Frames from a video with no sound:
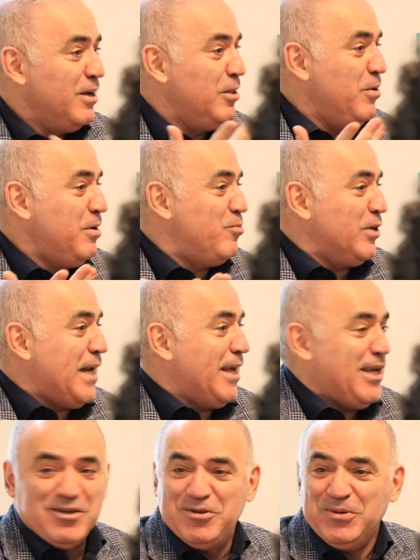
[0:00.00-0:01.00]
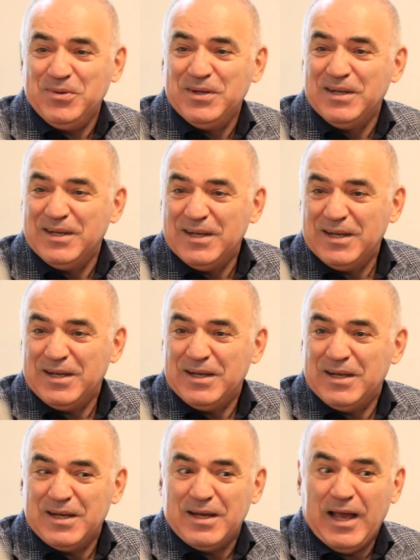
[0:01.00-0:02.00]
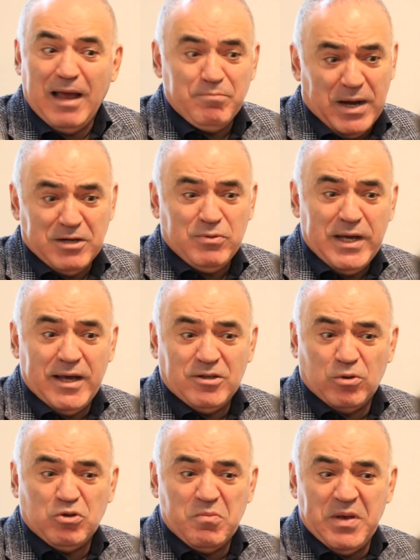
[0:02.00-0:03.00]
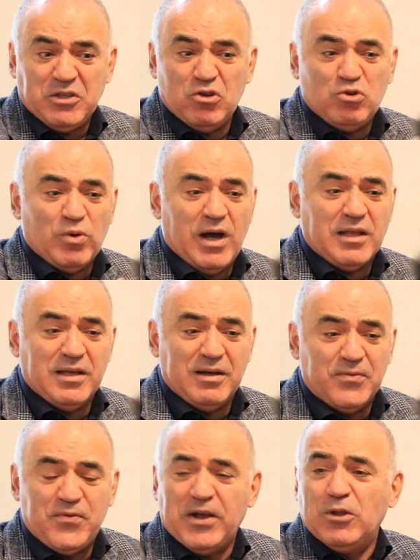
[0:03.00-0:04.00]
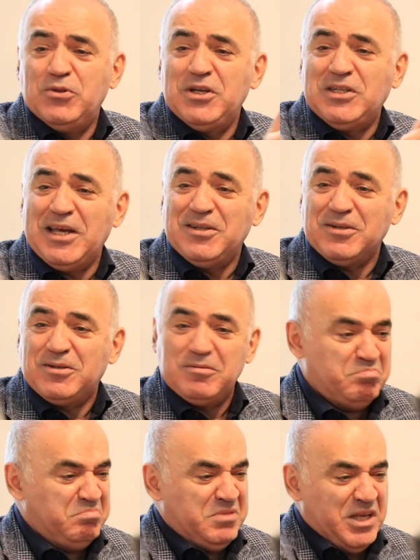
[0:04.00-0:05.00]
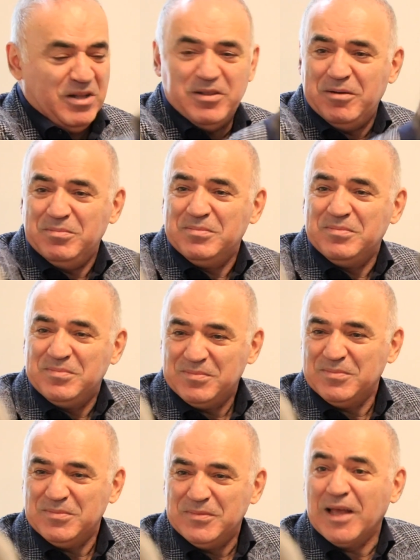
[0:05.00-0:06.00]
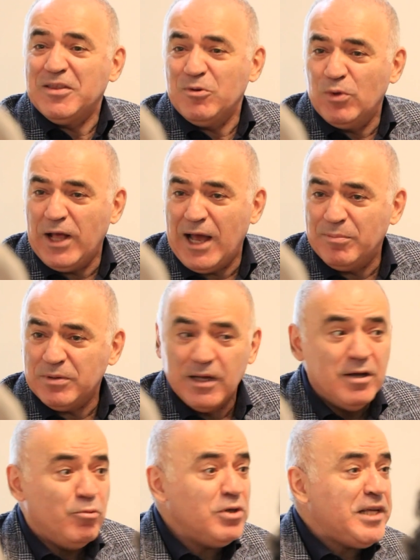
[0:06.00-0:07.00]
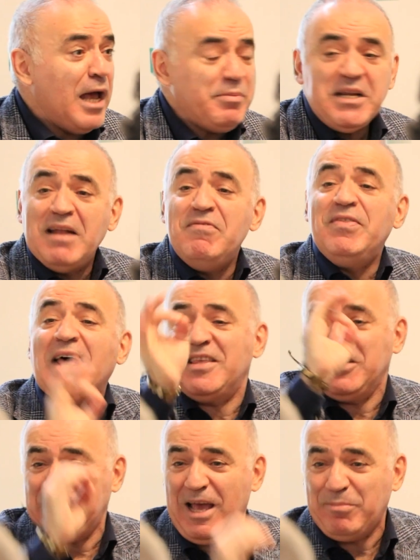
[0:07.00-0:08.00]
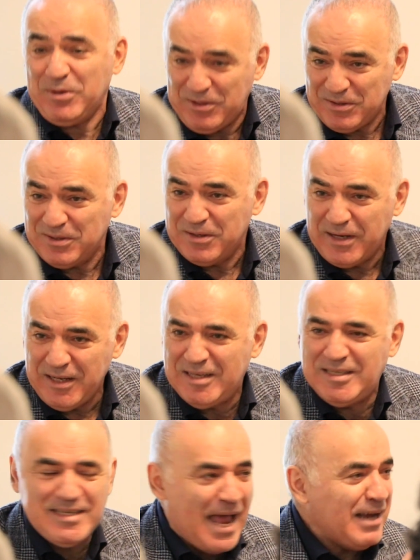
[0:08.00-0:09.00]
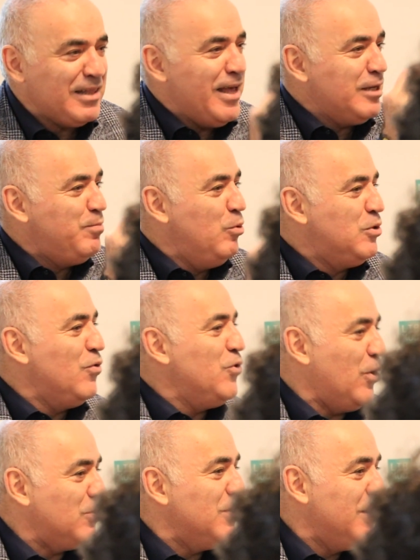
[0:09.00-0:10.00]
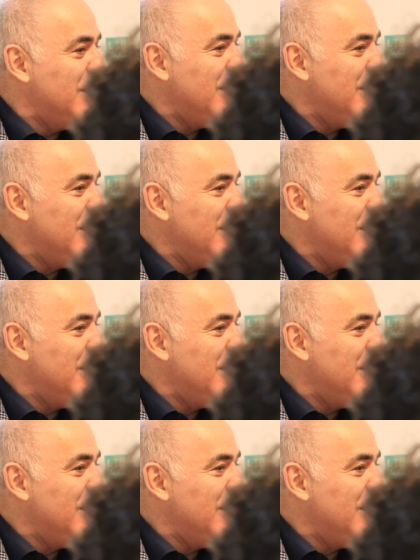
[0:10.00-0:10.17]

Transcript: Look what I can do. And by the way, it's also a message to other fellow dictators: kill them. Nothing will happen. What's happened? Nothing happened. Exactly as Putin thought.